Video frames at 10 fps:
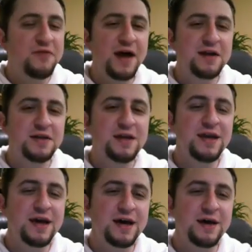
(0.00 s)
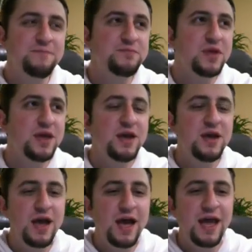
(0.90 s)
finally, uh,
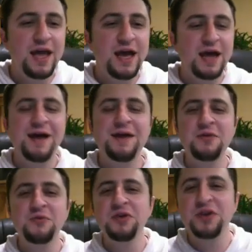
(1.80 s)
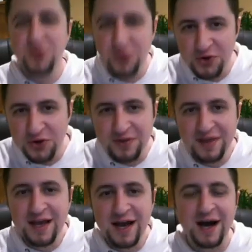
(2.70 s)
a, another really cool
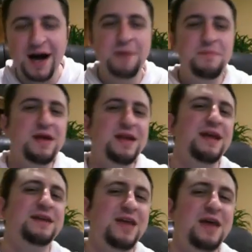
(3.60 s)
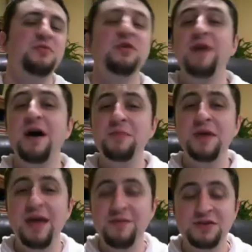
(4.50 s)
uh, example of how
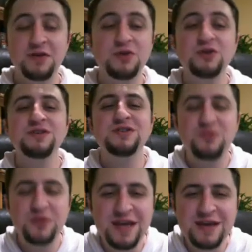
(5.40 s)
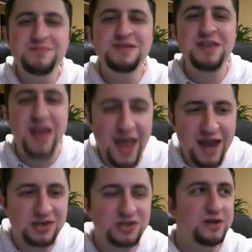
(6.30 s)
behaviors are learned is through
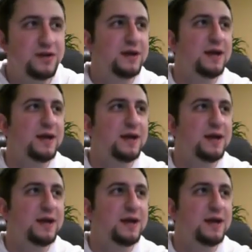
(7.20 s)
imitation.